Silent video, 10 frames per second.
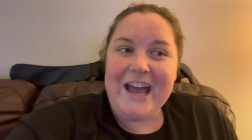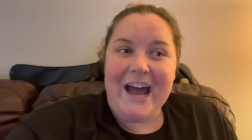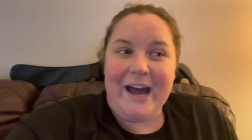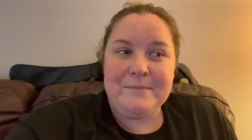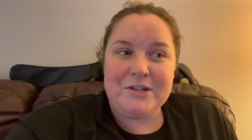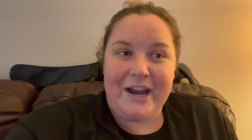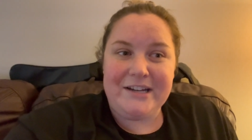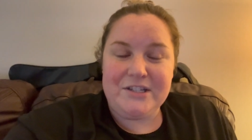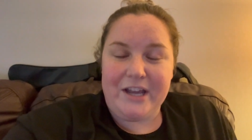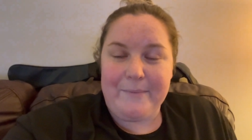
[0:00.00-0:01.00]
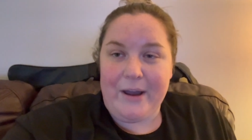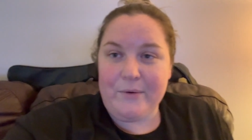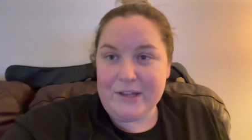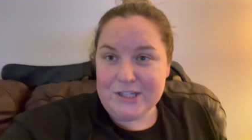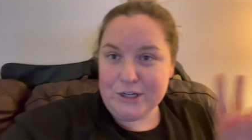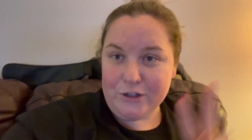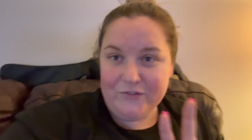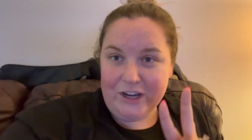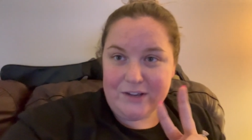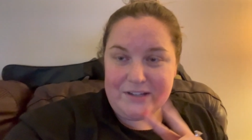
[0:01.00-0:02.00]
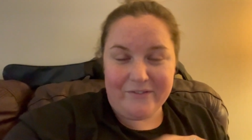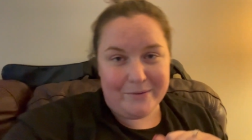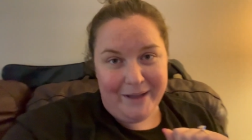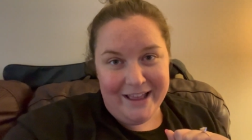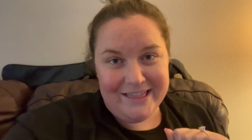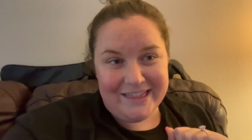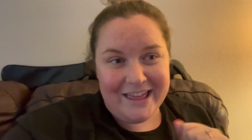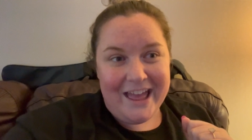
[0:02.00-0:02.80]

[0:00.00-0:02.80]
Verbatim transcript: I'm trying to come out with two new videos every month.